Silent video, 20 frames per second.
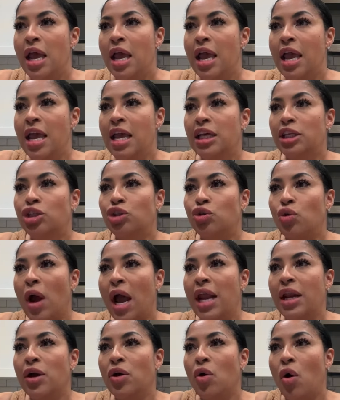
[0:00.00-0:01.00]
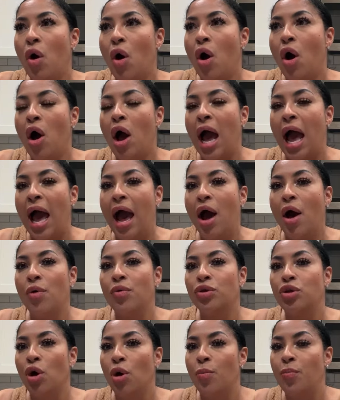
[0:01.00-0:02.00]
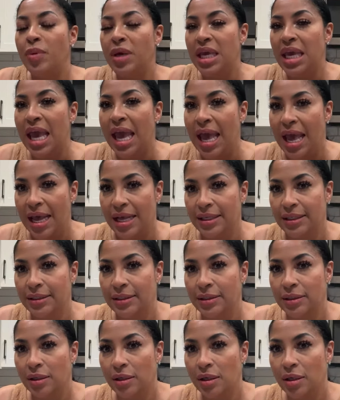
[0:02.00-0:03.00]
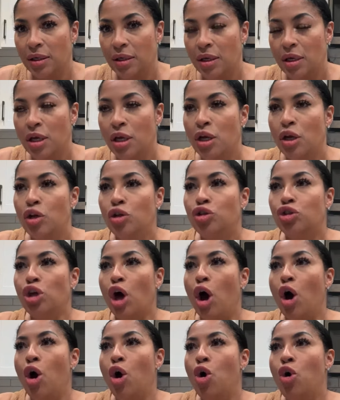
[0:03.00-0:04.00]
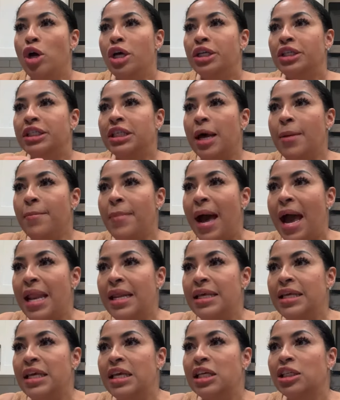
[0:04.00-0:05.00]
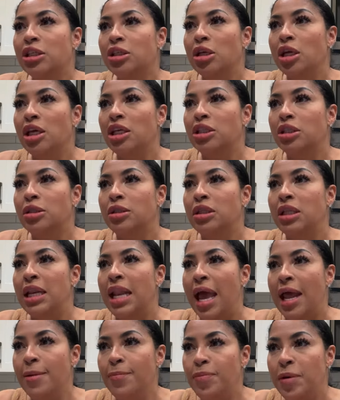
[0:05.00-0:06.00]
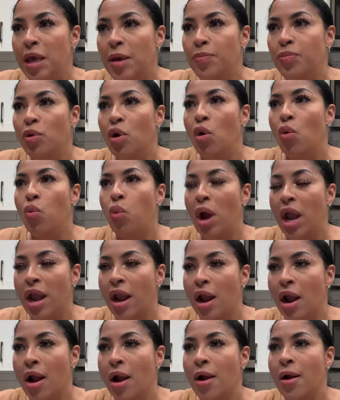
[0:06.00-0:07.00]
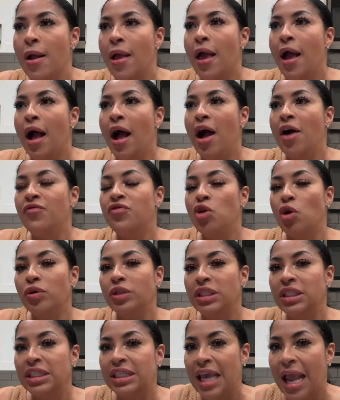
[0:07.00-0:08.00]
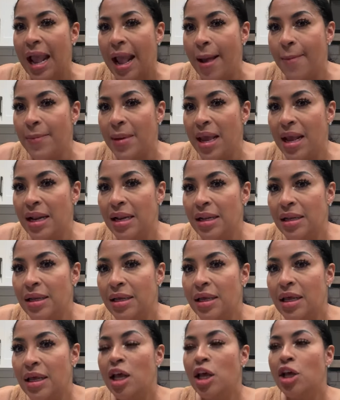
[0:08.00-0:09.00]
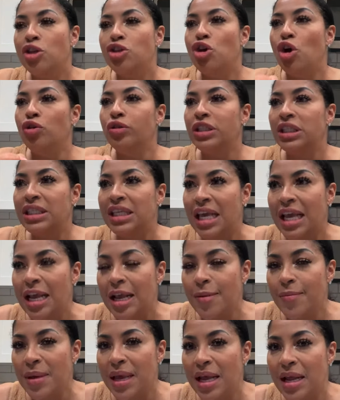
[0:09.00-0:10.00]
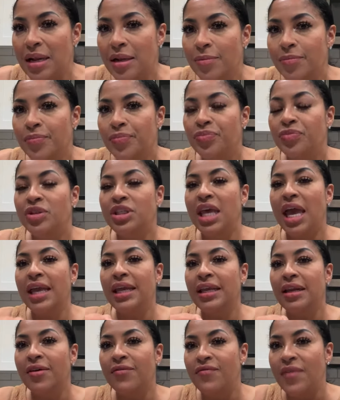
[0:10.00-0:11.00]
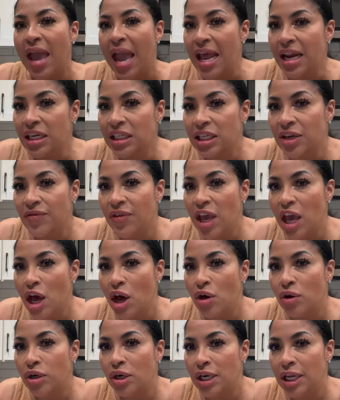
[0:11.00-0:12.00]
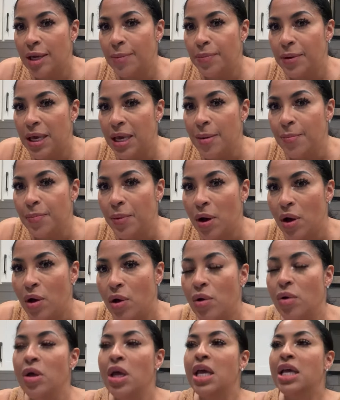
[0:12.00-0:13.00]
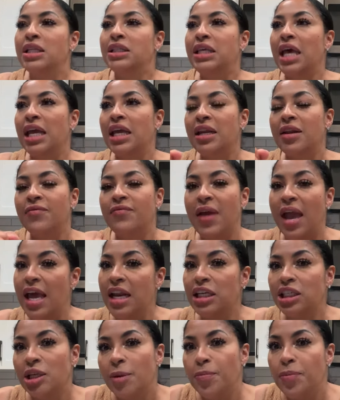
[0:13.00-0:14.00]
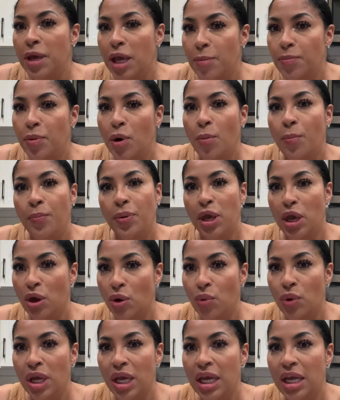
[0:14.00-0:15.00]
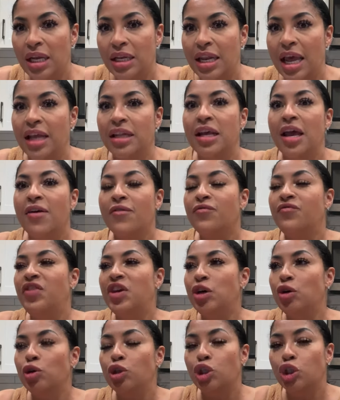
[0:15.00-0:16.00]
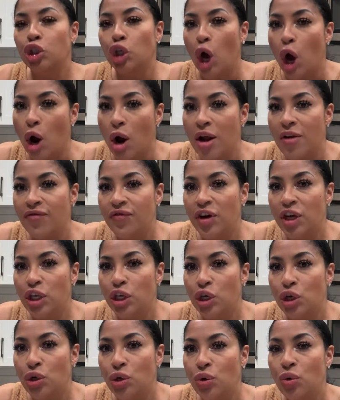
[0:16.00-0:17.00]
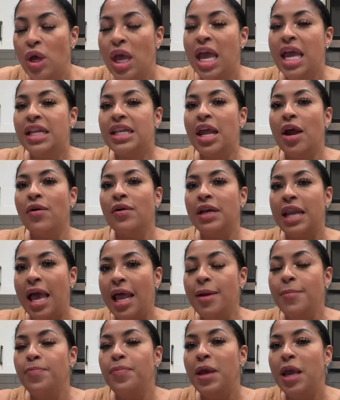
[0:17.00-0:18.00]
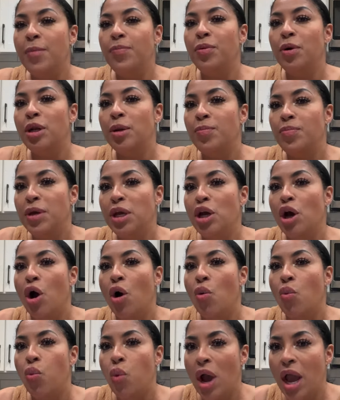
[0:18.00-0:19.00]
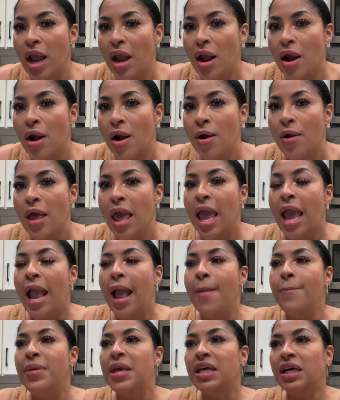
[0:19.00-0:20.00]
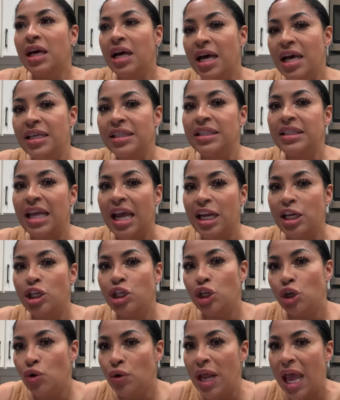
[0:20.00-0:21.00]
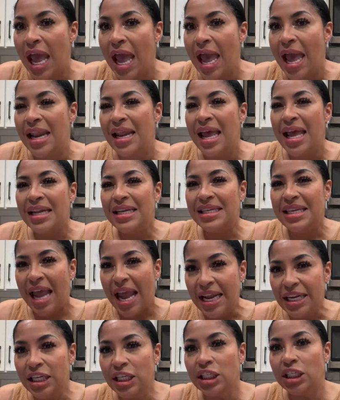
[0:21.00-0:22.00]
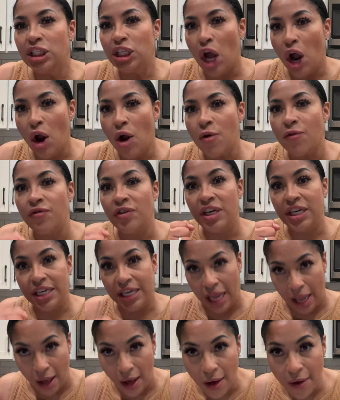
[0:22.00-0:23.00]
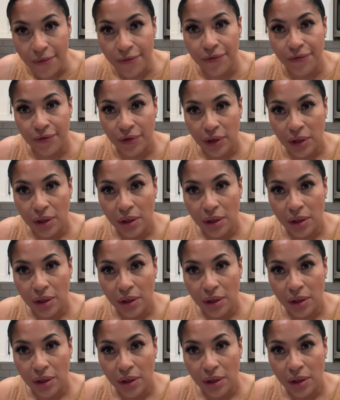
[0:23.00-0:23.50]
is trying to call out your BS. So somebody is is letting people aware of your scamming, your scheming, taking advantage of elderly people, taking advantage of people period that feel sorry for you. They're letting people to be aware and because they do that, they deserve death.